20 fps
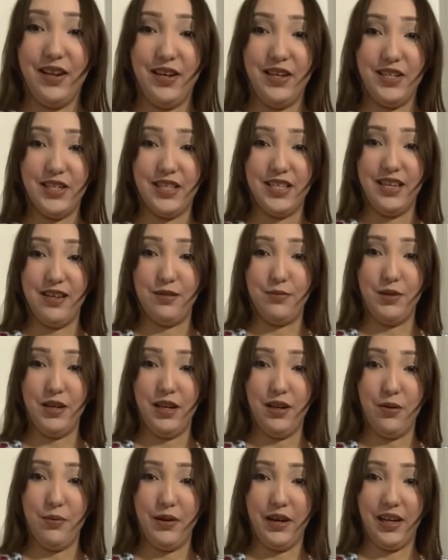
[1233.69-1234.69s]
Just gives me a
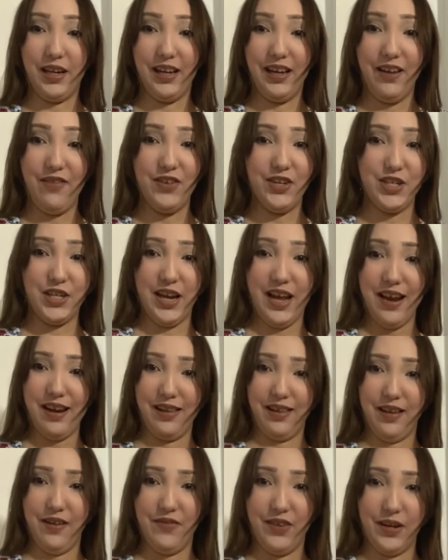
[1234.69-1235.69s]
little bit of cleavage, and I
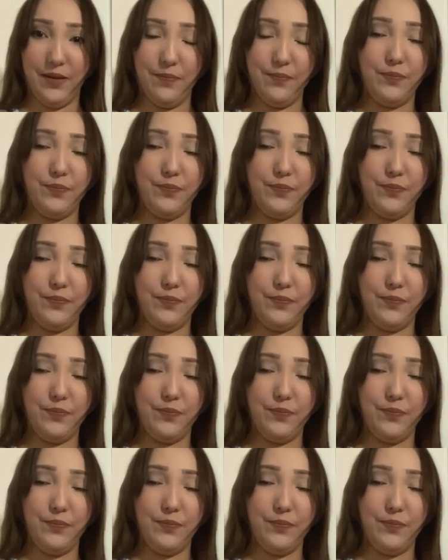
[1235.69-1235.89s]
love it.